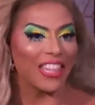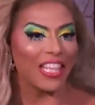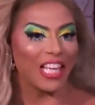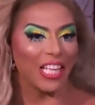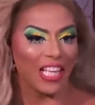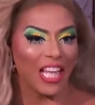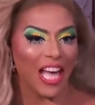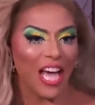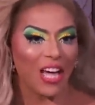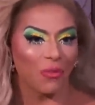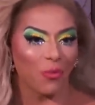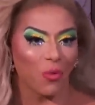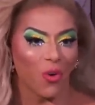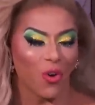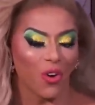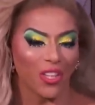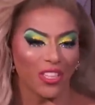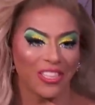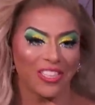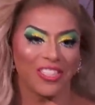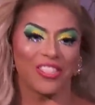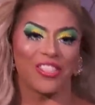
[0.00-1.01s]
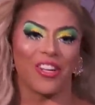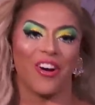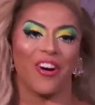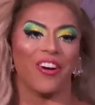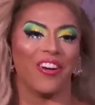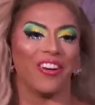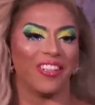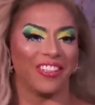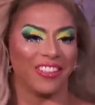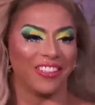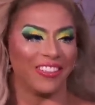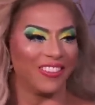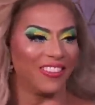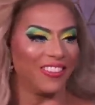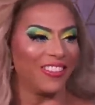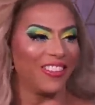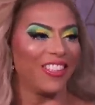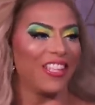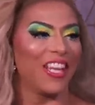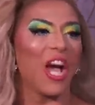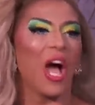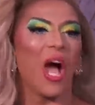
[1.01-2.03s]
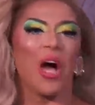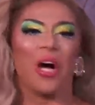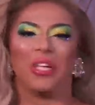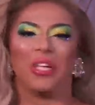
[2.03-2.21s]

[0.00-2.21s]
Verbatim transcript: at the GLAAD Awards. How so, was that? What